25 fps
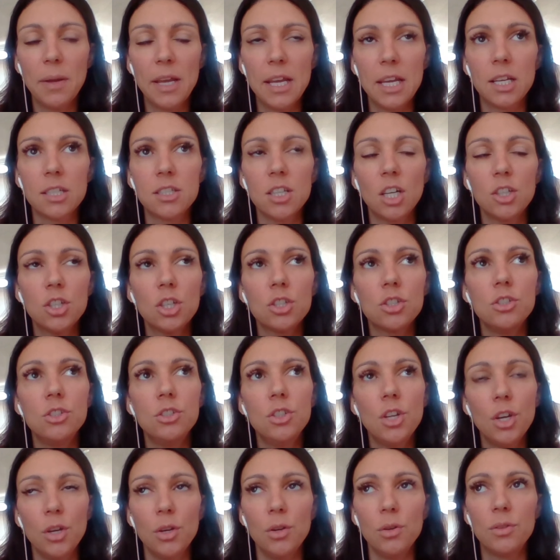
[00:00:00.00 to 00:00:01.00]
because I just
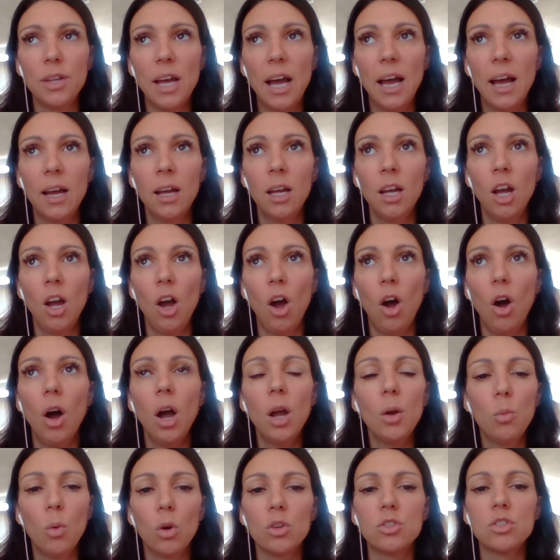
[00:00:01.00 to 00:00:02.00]
knew that
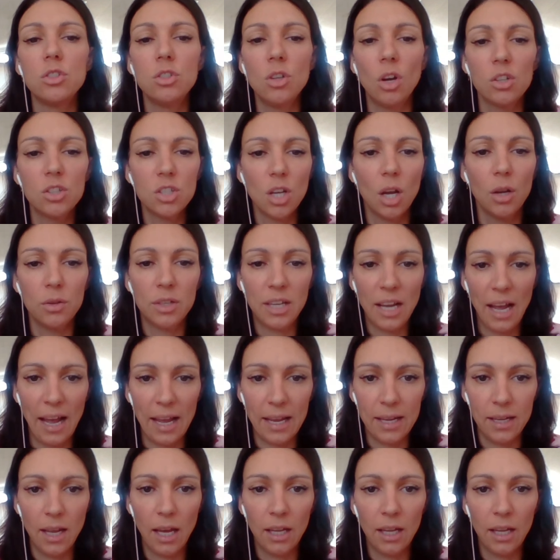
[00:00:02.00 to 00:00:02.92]
I was not okay,